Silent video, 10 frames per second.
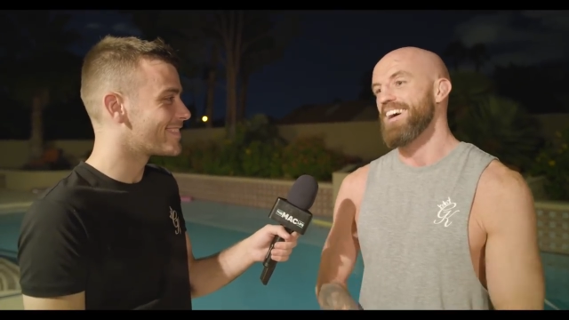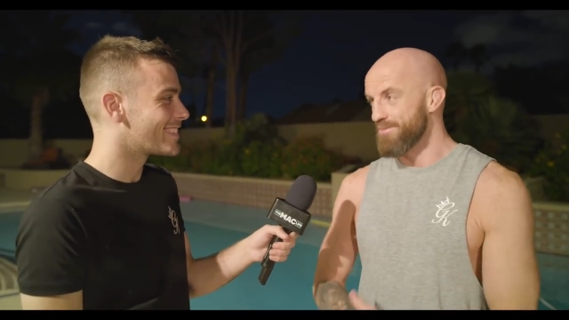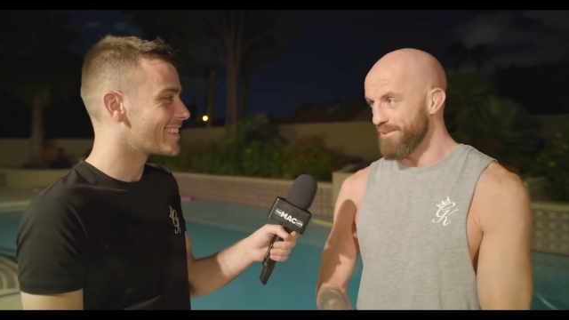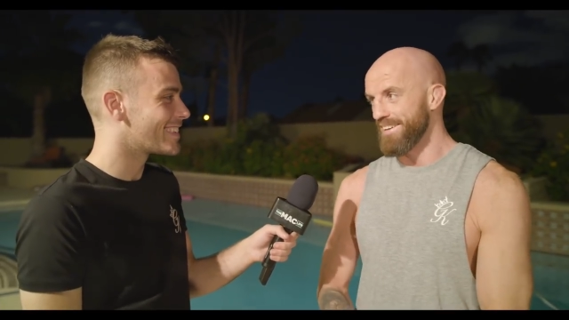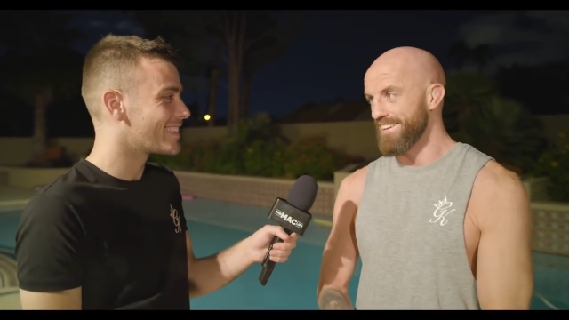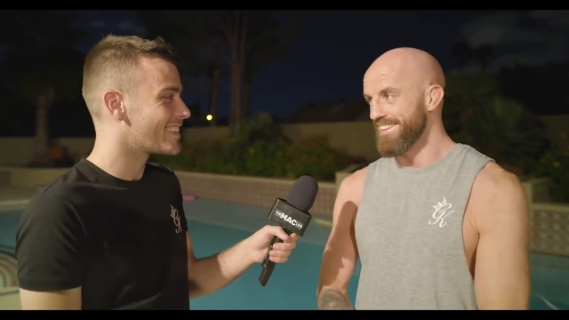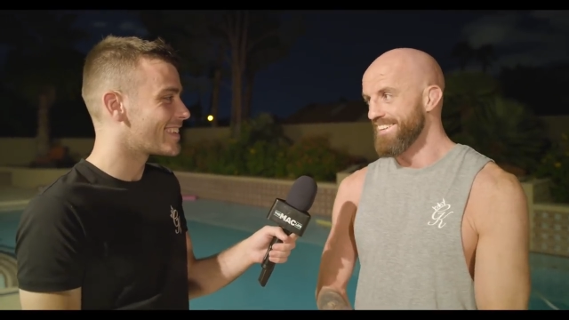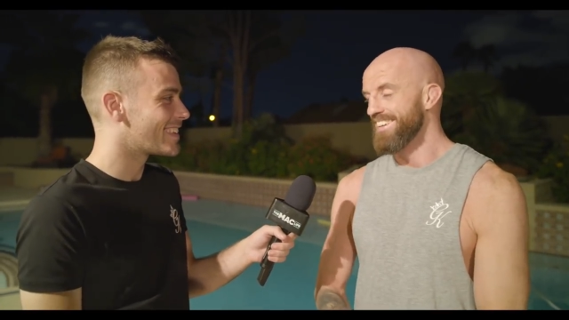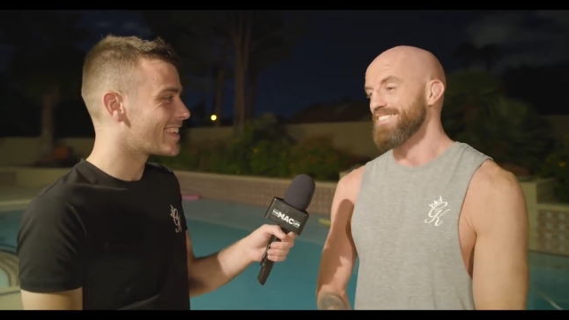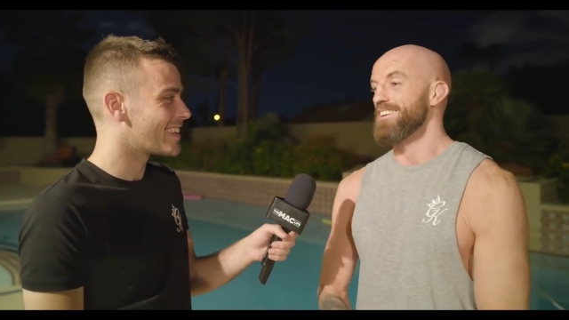Speaker 1: and fighting,
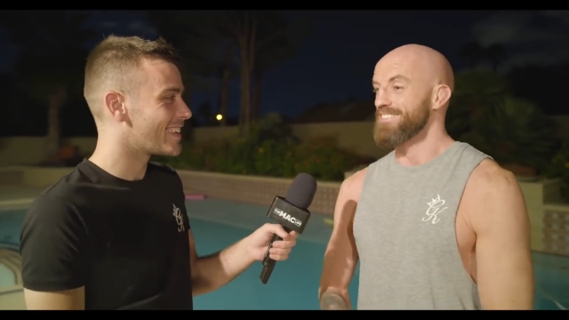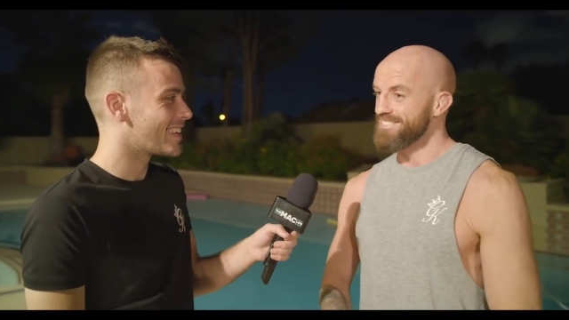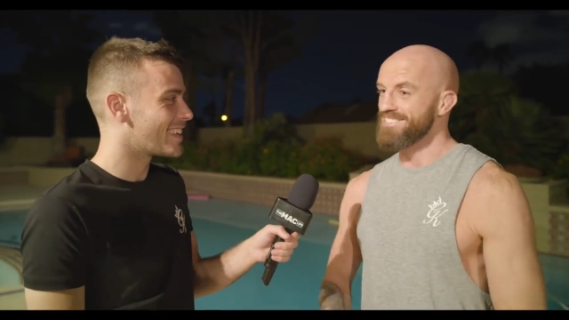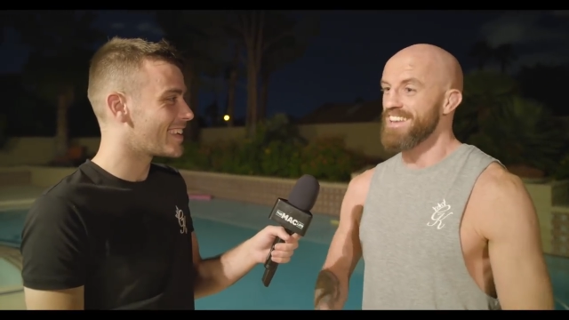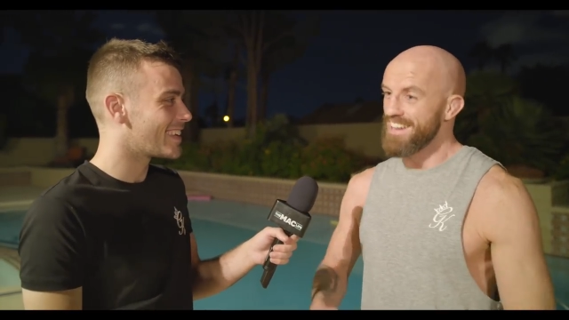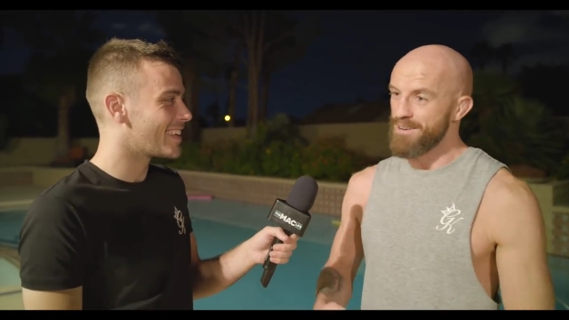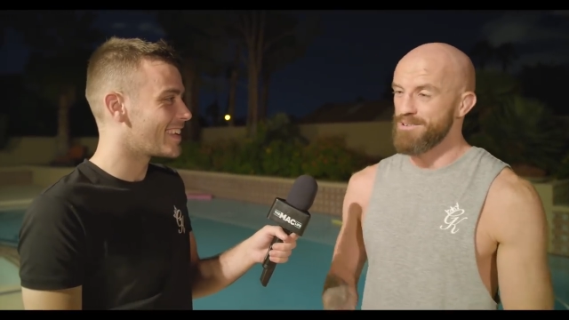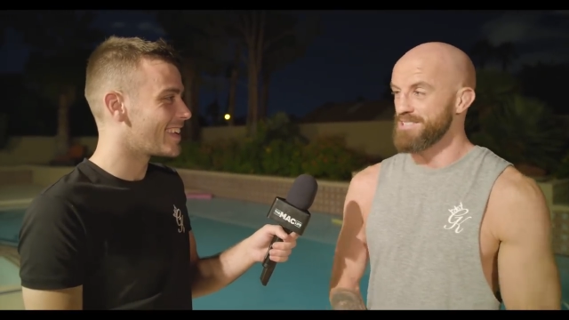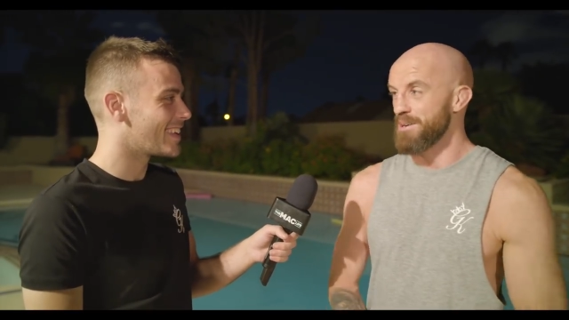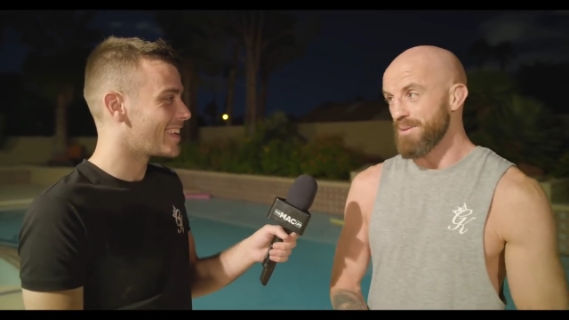not 10
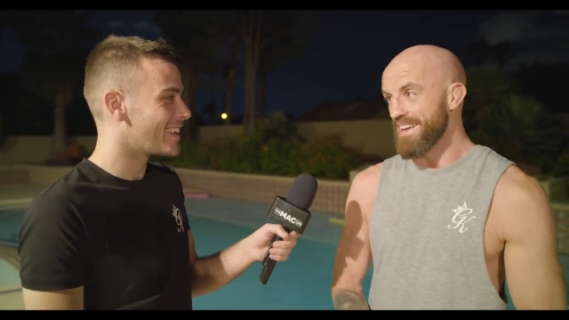hours on a